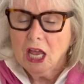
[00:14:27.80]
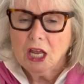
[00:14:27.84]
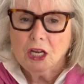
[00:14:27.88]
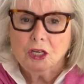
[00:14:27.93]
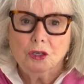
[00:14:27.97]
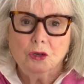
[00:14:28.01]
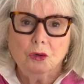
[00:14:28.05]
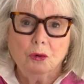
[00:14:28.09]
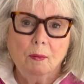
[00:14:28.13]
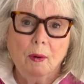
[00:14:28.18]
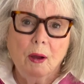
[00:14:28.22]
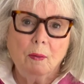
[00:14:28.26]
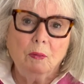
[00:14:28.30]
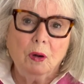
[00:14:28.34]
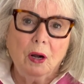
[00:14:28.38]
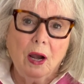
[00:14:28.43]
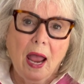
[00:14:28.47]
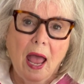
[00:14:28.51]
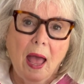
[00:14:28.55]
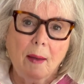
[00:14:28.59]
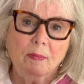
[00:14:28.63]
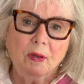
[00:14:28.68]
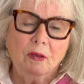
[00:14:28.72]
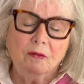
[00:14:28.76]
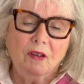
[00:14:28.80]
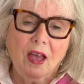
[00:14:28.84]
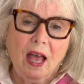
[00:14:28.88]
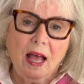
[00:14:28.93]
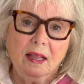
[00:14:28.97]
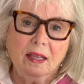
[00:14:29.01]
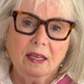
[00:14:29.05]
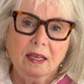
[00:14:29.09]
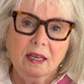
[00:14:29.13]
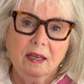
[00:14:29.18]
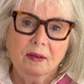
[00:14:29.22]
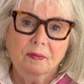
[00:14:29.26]
do you remember Happy
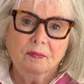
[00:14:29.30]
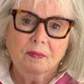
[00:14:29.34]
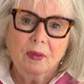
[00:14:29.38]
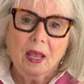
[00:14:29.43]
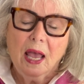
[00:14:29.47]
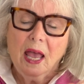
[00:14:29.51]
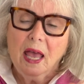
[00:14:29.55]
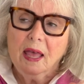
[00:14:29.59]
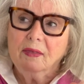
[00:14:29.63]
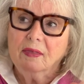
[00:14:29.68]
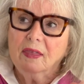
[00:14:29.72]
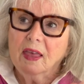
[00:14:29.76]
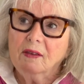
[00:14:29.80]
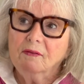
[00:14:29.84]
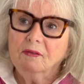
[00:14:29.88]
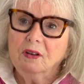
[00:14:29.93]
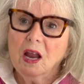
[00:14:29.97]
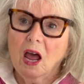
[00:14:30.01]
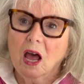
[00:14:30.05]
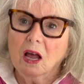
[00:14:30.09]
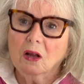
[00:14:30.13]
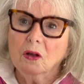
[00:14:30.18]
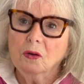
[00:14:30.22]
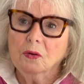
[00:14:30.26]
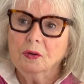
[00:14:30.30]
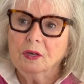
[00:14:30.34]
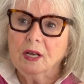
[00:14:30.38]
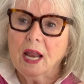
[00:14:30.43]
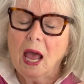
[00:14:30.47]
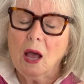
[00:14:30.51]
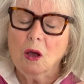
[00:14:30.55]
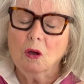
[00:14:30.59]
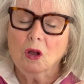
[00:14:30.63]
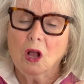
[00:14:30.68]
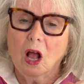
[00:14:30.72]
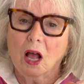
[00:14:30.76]
Valley? They've now,
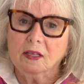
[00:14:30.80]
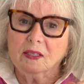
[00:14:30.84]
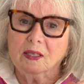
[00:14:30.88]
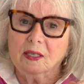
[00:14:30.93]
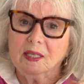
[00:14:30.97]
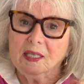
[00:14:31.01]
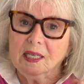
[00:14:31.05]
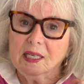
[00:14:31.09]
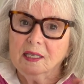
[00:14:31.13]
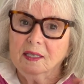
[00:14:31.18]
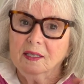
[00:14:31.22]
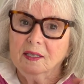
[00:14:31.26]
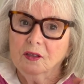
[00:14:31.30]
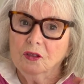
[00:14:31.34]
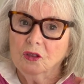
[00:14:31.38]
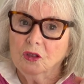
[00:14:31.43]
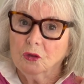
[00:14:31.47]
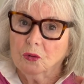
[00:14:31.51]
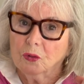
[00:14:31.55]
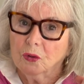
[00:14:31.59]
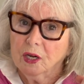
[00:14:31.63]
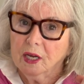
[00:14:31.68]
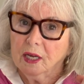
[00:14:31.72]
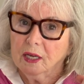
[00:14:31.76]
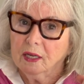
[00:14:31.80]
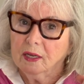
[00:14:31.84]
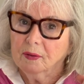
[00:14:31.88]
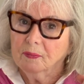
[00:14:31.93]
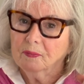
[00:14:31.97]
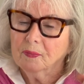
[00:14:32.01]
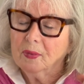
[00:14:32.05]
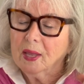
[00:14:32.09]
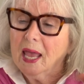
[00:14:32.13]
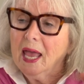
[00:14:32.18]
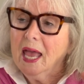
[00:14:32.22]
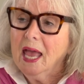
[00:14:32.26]
now got season three.
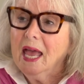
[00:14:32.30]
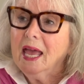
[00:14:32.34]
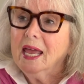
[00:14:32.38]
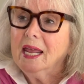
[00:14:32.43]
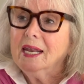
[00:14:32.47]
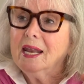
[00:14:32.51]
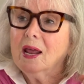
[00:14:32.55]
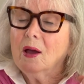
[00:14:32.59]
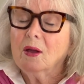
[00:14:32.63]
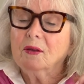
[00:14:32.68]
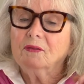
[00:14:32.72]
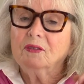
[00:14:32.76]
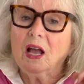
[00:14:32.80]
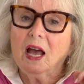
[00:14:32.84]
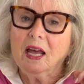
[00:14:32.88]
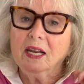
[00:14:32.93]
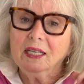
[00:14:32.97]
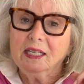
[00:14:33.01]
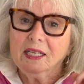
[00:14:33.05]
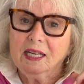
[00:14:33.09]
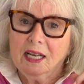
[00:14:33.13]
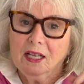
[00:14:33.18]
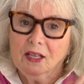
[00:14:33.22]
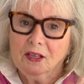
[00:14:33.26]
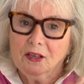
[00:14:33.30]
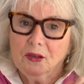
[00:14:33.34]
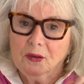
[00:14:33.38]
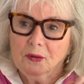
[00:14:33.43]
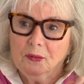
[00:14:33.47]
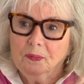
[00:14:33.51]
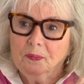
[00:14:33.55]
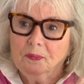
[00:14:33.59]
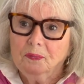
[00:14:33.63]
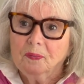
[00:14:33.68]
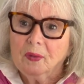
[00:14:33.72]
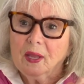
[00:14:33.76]
Now I've got to tell
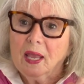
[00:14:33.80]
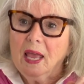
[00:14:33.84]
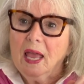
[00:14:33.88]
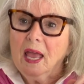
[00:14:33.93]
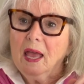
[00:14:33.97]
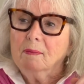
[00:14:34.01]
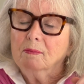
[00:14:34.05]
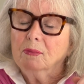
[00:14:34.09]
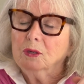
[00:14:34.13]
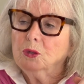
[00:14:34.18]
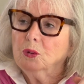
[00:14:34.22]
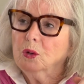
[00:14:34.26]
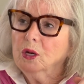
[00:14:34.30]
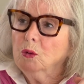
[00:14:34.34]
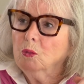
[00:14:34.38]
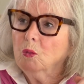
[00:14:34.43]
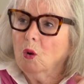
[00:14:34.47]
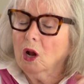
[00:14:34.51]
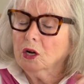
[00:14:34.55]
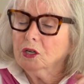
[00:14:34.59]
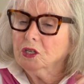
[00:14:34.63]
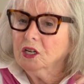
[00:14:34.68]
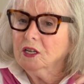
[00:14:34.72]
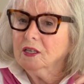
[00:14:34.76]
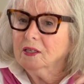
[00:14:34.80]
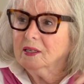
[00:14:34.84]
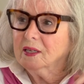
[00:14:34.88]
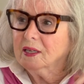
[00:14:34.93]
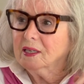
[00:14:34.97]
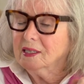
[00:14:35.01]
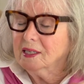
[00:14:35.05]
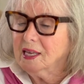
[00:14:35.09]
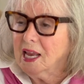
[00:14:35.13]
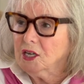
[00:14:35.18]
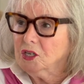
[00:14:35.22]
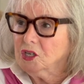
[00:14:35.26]
you, between watching
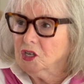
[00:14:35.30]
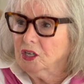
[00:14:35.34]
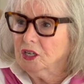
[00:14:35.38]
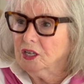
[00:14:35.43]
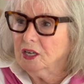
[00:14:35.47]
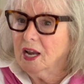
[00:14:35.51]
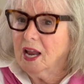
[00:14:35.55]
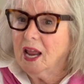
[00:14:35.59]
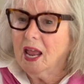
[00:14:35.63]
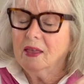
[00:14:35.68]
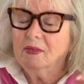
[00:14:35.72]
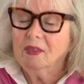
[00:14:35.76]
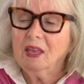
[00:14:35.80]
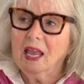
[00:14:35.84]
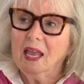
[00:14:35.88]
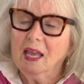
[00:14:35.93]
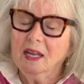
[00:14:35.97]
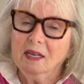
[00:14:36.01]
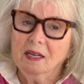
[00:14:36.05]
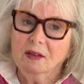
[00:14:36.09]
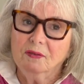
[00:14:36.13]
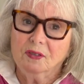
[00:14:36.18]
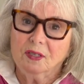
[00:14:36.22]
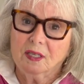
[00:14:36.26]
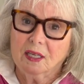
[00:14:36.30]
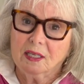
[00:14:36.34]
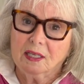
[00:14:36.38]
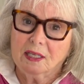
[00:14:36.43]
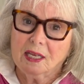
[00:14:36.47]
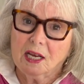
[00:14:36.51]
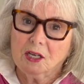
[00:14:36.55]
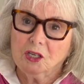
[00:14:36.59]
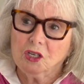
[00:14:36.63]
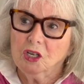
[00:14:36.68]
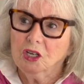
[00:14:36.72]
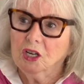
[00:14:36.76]
Succession and the end of
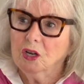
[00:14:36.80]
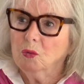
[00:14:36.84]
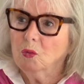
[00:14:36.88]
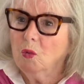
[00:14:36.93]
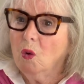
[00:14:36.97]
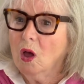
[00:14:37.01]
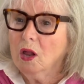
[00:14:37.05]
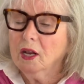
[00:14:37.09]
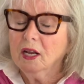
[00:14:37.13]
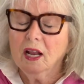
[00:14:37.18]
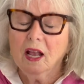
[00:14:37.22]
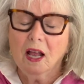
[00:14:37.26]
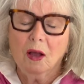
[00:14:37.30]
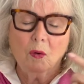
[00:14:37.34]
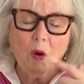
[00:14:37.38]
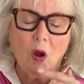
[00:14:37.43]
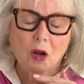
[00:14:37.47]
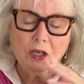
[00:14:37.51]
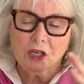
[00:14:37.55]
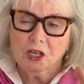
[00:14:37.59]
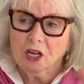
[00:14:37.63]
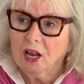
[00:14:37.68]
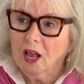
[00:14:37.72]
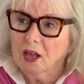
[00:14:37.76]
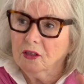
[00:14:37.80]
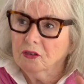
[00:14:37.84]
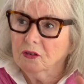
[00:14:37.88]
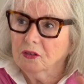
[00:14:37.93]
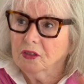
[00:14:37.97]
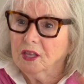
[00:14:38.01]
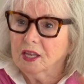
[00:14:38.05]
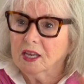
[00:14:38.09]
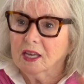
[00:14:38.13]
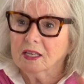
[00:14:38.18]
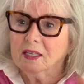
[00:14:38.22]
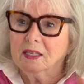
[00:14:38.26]
Succession and watching, watching other
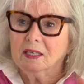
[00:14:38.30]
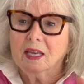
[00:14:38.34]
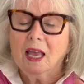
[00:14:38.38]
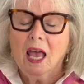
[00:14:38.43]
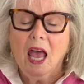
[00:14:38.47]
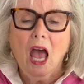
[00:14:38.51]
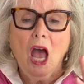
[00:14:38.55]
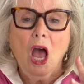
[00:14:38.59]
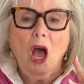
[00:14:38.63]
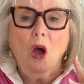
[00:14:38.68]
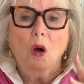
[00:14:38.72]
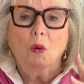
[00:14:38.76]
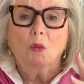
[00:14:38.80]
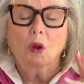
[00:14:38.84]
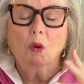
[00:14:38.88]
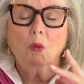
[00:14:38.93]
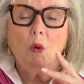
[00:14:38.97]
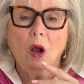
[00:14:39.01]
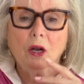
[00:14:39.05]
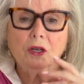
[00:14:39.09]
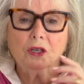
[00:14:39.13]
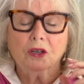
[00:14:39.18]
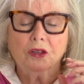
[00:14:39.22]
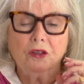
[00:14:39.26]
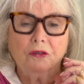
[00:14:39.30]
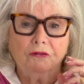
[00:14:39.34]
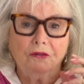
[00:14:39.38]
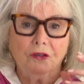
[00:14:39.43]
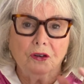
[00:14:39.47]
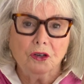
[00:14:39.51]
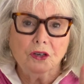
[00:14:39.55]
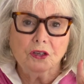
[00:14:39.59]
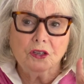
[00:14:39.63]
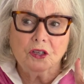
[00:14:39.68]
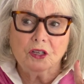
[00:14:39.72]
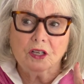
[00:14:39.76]
things, we watched the
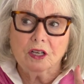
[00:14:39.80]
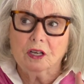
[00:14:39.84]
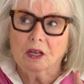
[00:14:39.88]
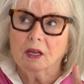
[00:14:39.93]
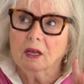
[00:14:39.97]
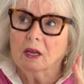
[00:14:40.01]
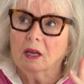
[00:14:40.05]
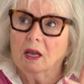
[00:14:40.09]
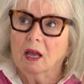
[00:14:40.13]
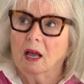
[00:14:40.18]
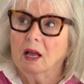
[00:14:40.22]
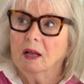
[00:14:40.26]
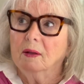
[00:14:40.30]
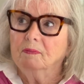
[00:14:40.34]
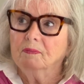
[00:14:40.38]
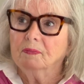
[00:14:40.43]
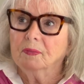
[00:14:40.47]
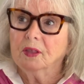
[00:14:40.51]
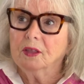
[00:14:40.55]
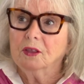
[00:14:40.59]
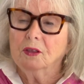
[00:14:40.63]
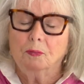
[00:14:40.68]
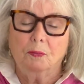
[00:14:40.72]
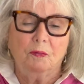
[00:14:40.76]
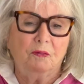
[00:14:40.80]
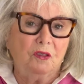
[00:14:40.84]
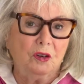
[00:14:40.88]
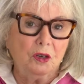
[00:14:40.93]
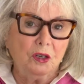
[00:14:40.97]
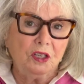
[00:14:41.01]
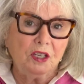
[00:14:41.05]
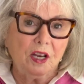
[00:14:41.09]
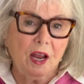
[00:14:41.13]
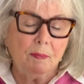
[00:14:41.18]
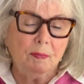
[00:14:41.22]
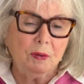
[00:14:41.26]
first um, the
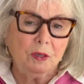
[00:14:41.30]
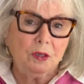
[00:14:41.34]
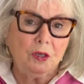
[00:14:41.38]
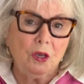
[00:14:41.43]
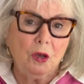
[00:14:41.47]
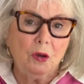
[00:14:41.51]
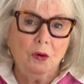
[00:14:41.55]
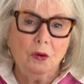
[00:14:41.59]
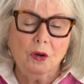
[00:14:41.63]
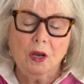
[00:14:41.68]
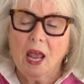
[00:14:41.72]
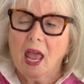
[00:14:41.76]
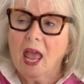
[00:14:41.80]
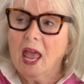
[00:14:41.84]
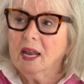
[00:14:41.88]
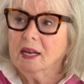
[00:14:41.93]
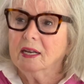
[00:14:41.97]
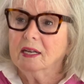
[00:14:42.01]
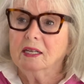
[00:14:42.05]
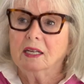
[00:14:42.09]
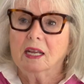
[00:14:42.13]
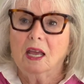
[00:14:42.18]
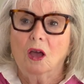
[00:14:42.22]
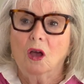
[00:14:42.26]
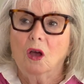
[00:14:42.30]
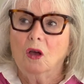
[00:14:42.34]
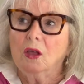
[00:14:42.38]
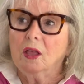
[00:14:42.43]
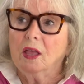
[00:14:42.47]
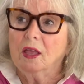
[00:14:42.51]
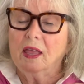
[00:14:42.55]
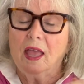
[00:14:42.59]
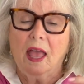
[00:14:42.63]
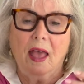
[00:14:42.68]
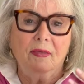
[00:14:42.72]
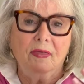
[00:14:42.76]
first episode and uh,
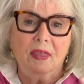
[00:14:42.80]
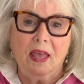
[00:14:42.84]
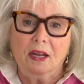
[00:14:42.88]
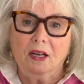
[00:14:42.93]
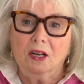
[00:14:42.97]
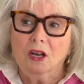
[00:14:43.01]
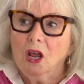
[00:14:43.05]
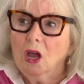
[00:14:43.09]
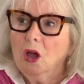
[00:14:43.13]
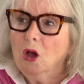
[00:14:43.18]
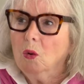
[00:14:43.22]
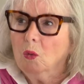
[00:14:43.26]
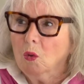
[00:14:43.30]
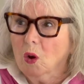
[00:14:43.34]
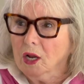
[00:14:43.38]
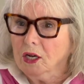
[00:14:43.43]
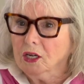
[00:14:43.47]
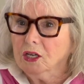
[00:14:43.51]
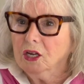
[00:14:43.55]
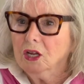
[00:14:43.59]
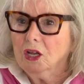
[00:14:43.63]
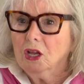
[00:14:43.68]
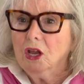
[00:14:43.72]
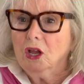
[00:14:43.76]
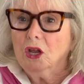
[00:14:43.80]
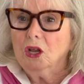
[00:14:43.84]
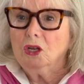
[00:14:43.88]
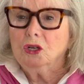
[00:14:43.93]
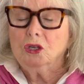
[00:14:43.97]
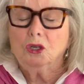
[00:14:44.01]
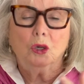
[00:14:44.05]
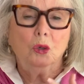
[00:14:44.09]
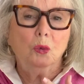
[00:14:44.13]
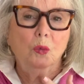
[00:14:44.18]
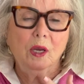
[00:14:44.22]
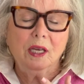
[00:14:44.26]
and then what
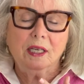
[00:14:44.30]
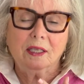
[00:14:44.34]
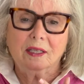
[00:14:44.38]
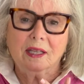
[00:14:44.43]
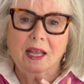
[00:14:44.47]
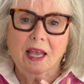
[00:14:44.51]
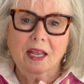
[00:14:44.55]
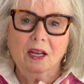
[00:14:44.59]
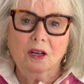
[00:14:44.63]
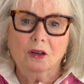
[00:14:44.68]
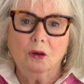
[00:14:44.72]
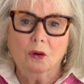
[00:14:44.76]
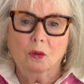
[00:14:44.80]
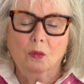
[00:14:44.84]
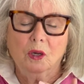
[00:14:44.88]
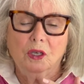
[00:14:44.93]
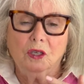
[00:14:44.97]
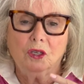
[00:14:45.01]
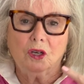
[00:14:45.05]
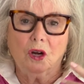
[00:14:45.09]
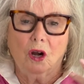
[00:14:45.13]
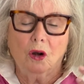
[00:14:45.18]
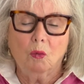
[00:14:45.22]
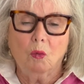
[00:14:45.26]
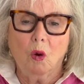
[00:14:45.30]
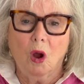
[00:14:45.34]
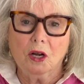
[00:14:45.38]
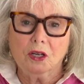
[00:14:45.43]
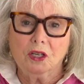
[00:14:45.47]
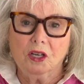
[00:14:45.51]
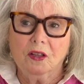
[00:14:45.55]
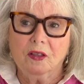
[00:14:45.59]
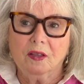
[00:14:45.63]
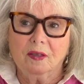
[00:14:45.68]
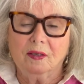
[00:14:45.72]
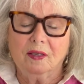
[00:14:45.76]
two weeks later we start
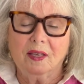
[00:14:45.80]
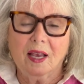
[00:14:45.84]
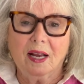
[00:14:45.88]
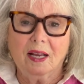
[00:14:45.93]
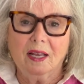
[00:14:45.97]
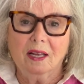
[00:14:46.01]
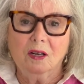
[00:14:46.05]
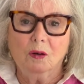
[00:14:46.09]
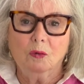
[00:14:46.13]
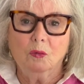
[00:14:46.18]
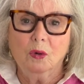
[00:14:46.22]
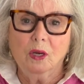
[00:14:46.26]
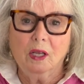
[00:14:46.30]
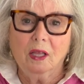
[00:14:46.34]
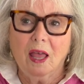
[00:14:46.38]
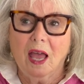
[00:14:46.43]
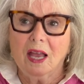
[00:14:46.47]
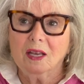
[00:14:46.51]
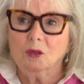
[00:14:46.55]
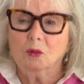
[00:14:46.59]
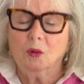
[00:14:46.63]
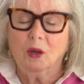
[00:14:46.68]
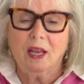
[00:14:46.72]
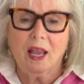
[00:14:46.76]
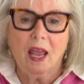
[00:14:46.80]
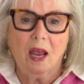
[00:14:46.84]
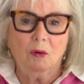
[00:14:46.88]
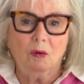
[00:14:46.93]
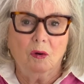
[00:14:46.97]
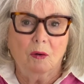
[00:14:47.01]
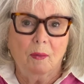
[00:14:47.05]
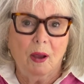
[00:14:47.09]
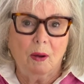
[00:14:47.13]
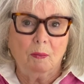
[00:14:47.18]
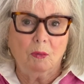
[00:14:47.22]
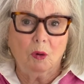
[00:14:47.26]
watching the second and realize we can't
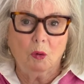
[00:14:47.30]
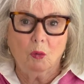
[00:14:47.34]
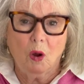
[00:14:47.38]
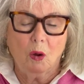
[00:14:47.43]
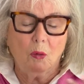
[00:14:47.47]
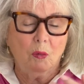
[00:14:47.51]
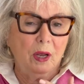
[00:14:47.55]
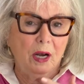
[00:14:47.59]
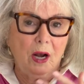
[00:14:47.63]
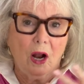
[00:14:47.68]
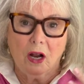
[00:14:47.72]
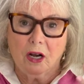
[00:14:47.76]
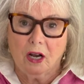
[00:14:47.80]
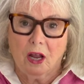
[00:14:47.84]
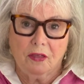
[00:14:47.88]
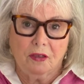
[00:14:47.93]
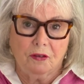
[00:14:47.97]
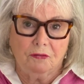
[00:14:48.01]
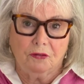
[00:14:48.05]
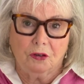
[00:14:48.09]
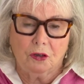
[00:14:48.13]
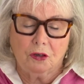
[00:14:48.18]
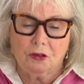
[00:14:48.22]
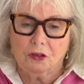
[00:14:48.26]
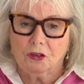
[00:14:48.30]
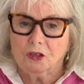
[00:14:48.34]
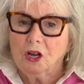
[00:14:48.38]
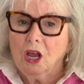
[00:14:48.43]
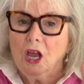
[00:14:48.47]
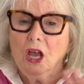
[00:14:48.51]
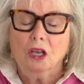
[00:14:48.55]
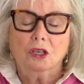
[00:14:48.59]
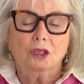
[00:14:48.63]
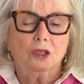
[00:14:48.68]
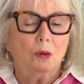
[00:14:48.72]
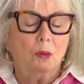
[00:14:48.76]
remember what went on on the first
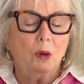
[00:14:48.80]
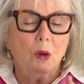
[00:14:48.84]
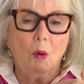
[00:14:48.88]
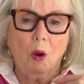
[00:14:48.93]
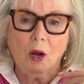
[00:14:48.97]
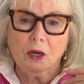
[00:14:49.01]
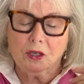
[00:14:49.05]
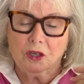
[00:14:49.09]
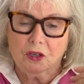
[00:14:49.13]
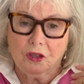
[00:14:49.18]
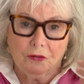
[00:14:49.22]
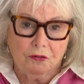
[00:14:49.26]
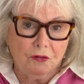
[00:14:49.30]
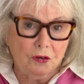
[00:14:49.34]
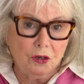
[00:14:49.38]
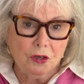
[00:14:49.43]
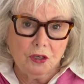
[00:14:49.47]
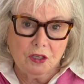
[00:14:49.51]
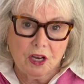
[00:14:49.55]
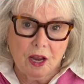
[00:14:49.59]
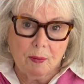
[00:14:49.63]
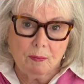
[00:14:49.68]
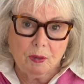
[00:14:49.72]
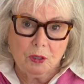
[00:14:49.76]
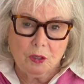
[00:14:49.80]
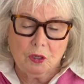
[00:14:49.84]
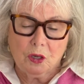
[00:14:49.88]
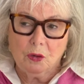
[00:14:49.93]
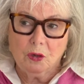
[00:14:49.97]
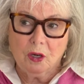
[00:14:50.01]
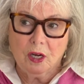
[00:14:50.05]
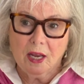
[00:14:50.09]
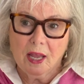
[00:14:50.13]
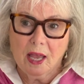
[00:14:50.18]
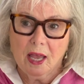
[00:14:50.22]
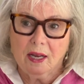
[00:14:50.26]
so we watch the first
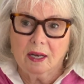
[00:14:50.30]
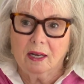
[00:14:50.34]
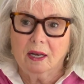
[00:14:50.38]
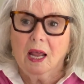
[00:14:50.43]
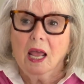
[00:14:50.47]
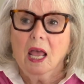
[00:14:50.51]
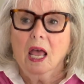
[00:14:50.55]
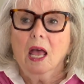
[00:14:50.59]
episode again